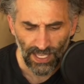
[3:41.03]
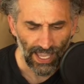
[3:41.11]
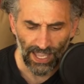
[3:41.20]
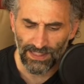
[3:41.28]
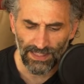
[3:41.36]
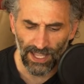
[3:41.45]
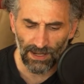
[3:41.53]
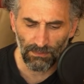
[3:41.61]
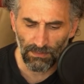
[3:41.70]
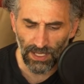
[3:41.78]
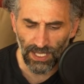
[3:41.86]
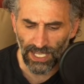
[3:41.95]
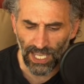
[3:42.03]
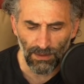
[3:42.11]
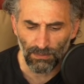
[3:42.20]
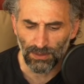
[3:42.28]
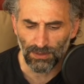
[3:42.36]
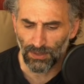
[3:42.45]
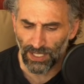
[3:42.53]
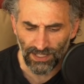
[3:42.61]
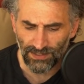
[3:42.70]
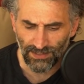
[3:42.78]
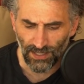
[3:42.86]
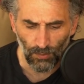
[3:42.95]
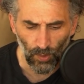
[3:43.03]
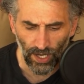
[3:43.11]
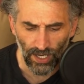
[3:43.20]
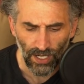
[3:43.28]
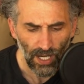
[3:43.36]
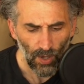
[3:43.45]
and then being able to get somewhere.